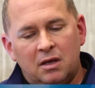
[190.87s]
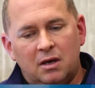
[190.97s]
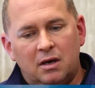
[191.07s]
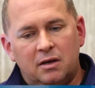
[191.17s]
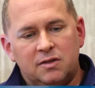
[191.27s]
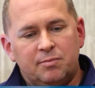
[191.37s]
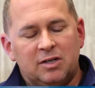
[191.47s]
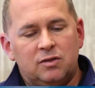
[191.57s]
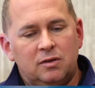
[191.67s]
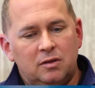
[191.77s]

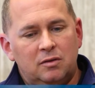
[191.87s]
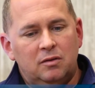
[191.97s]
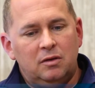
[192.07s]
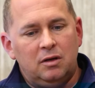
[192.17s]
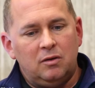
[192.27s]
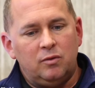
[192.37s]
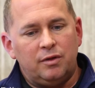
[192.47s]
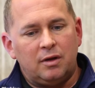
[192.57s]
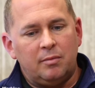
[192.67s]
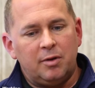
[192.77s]
especially, you know,
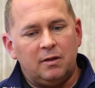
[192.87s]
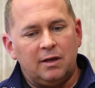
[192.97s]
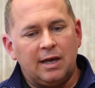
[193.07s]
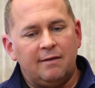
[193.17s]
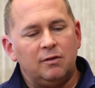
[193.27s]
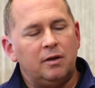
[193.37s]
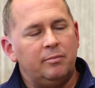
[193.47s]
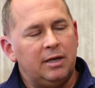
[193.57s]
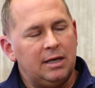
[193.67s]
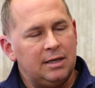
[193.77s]
with a company like
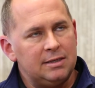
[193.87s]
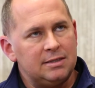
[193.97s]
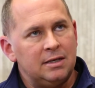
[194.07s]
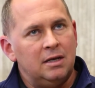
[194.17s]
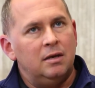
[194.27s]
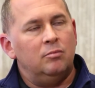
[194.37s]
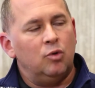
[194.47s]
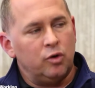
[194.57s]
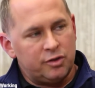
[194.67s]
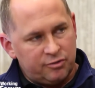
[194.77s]
AvalonBay, is
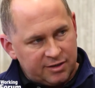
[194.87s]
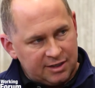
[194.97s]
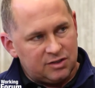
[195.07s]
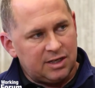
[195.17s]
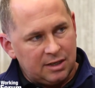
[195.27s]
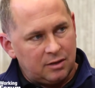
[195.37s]
more strategic